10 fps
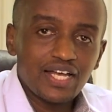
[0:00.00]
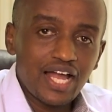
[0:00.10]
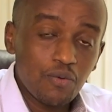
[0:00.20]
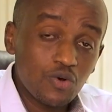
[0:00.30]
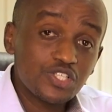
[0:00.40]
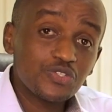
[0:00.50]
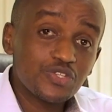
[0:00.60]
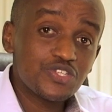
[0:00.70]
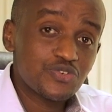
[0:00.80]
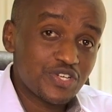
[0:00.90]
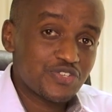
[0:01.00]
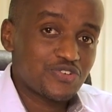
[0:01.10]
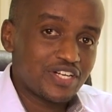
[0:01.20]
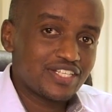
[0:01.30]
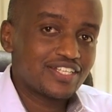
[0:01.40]
I walked into this
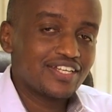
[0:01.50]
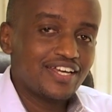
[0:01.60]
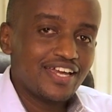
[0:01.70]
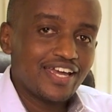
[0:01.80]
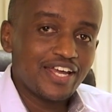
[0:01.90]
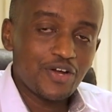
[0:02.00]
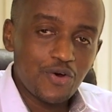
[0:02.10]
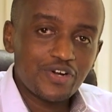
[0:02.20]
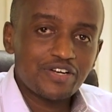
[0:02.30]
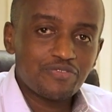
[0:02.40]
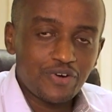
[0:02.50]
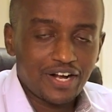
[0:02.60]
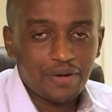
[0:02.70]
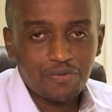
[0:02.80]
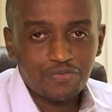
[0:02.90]
restaurant and ordered for a
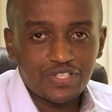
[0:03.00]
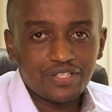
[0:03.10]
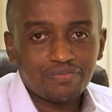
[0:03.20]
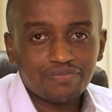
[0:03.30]
cup of tea.